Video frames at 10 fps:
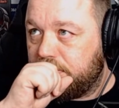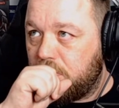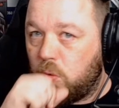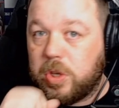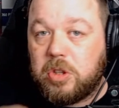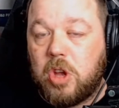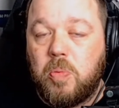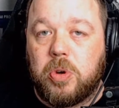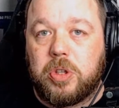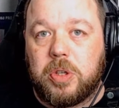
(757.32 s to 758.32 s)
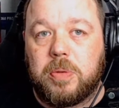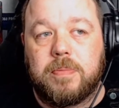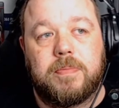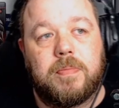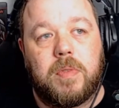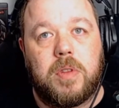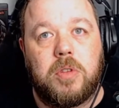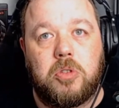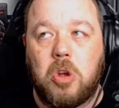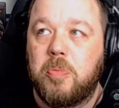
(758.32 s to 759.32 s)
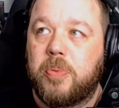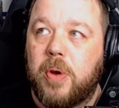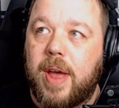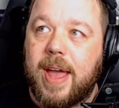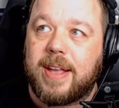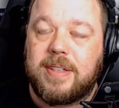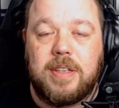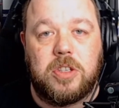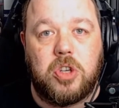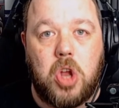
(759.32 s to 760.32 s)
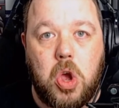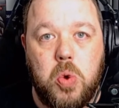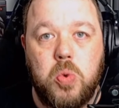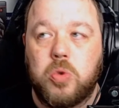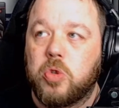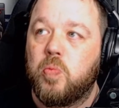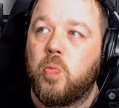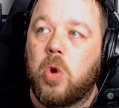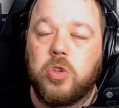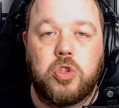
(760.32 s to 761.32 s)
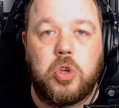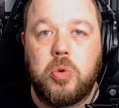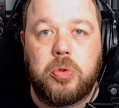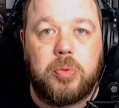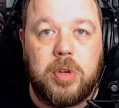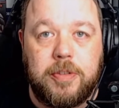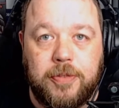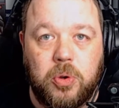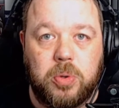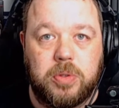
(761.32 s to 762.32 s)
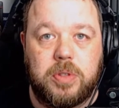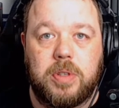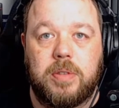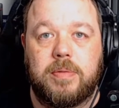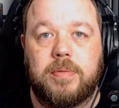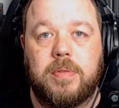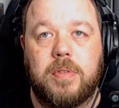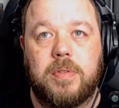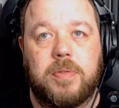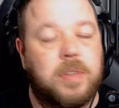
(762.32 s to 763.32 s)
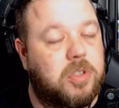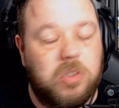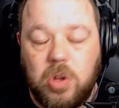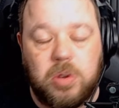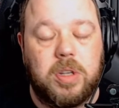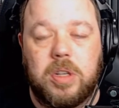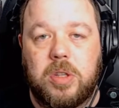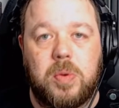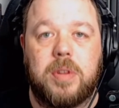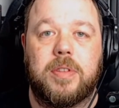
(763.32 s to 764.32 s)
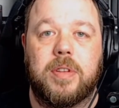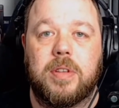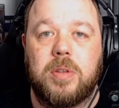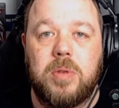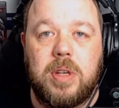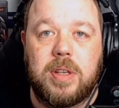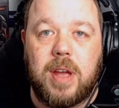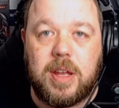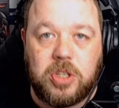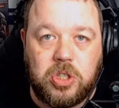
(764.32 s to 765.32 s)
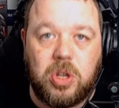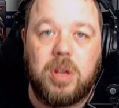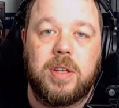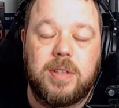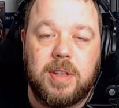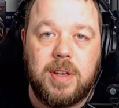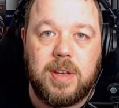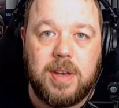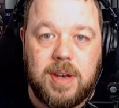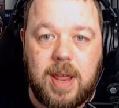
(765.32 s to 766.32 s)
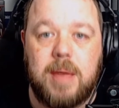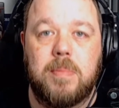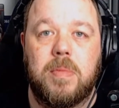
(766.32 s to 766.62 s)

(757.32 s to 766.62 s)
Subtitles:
What you don't want to do. Don't put X's and O's and 1, 2, 3, 4s. It's not going to do anything. You need a solid name